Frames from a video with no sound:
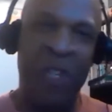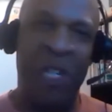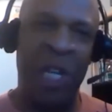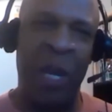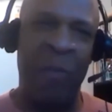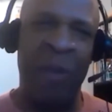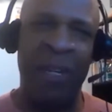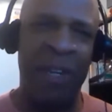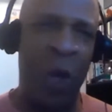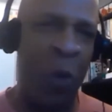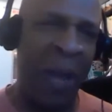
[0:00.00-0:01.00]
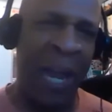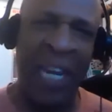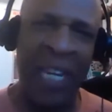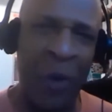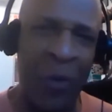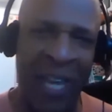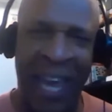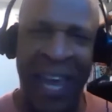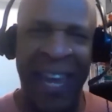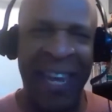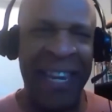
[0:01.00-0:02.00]
gym and no pain, no
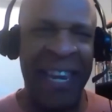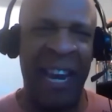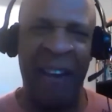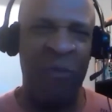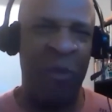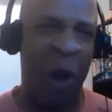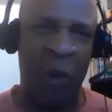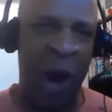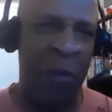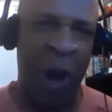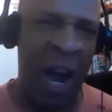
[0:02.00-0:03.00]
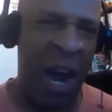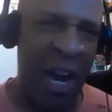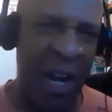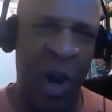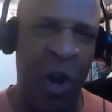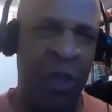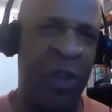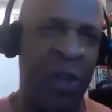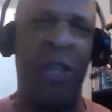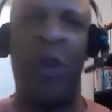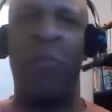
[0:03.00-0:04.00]
gain, and I'd rah rah rah and all the,
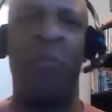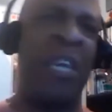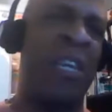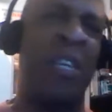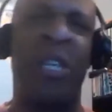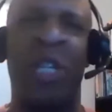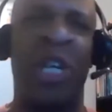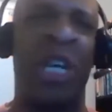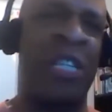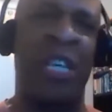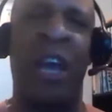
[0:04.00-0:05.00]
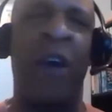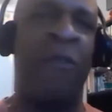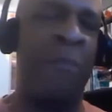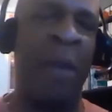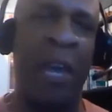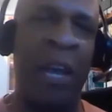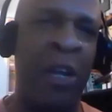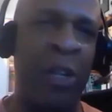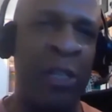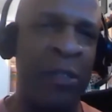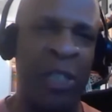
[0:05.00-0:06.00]
you know, beating in the chest, the alpha
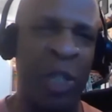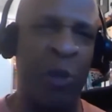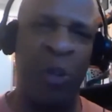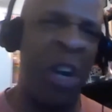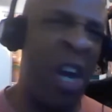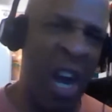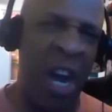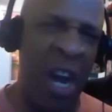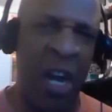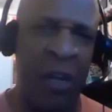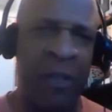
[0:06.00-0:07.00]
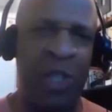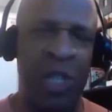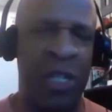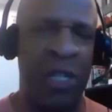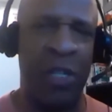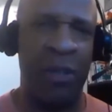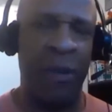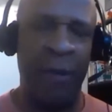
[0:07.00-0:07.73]
male, and, you know, and just